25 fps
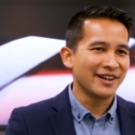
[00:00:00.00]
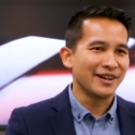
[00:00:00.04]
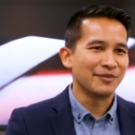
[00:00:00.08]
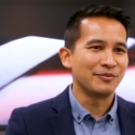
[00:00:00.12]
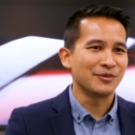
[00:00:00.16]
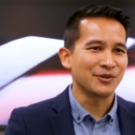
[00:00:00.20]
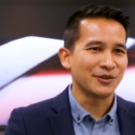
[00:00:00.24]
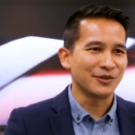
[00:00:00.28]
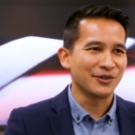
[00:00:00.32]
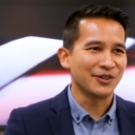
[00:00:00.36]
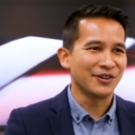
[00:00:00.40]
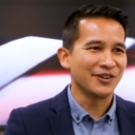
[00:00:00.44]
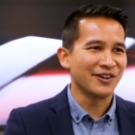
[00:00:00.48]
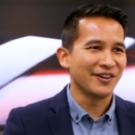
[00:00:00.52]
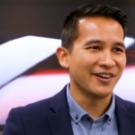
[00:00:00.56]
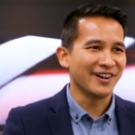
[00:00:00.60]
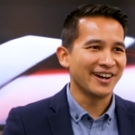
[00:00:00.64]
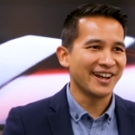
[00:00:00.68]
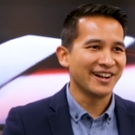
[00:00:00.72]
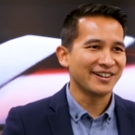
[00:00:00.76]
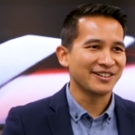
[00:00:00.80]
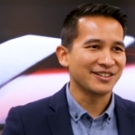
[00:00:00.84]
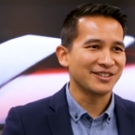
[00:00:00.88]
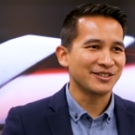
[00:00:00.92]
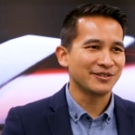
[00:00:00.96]
I'm sure you're not
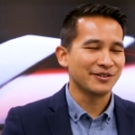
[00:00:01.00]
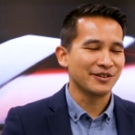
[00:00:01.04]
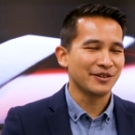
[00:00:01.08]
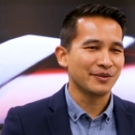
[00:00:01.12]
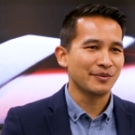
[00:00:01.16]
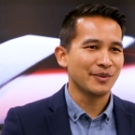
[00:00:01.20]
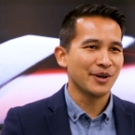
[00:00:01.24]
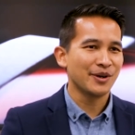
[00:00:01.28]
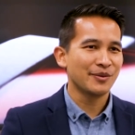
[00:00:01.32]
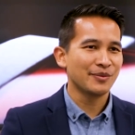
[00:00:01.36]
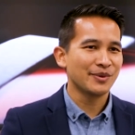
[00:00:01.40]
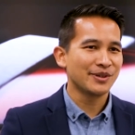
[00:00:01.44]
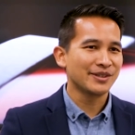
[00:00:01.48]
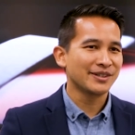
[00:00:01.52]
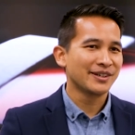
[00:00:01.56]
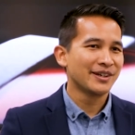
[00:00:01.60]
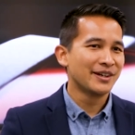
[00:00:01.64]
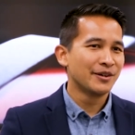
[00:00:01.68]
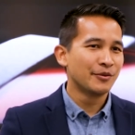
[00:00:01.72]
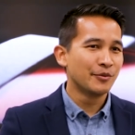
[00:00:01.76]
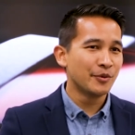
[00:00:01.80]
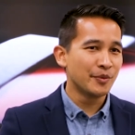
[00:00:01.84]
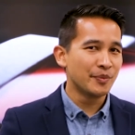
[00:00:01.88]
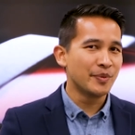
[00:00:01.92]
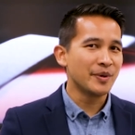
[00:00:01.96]
allowed to do at the moment,
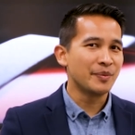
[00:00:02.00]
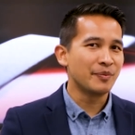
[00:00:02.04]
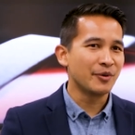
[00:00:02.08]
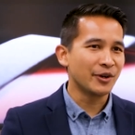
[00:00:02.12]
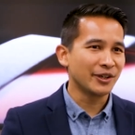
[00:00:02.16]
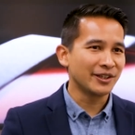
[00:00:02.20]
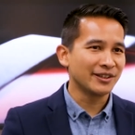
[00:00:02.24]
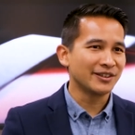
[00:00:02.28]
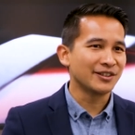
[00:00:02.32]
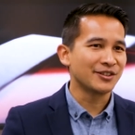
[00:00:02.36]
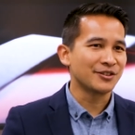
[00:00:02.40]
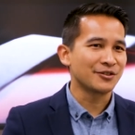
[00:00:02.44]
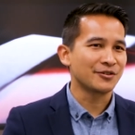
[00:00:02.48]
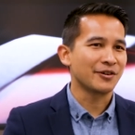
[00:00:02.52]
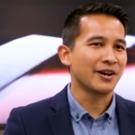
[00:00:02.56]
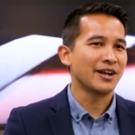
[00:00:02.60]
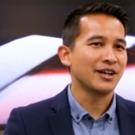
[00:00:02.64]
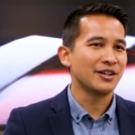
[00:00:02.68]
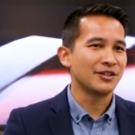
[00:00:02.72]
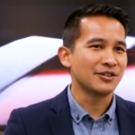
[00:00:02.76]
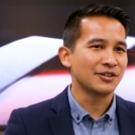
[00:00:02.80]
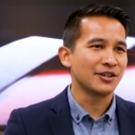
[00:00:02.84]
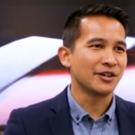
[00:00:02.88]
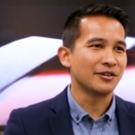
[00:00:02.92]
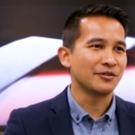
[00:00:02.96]
we'll be bringing the
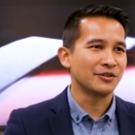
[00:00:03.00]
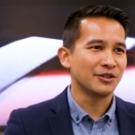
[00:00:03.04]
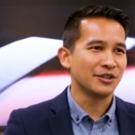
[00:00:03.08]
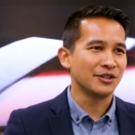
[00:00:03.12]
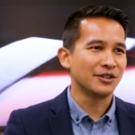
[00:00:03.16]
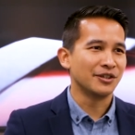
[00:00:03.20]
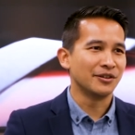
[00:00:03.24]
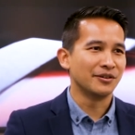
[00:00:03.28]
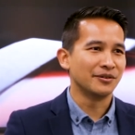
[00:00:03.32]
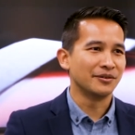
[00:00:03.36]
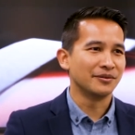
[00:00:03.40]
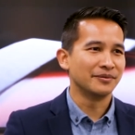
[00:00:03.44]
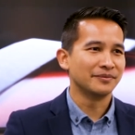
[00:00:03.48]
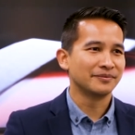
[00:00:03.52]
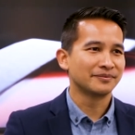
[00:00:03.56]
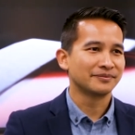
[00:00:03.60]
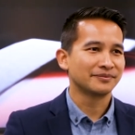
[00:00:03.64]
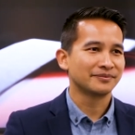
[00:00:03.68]
trade show to you.